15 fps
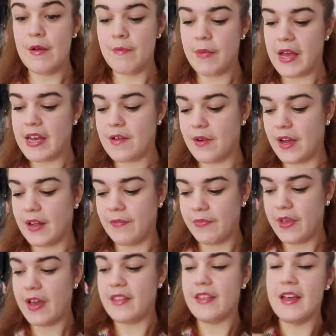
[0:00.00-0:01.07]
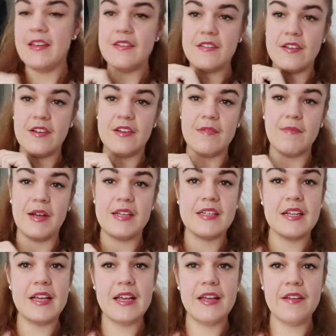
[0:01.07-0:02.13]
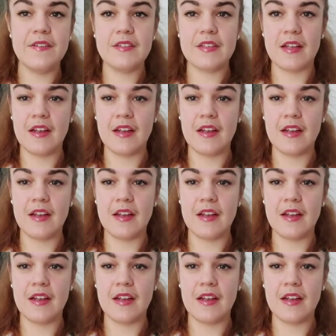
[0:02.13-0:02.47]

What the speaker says: But anyway, I then sewed in my sleeves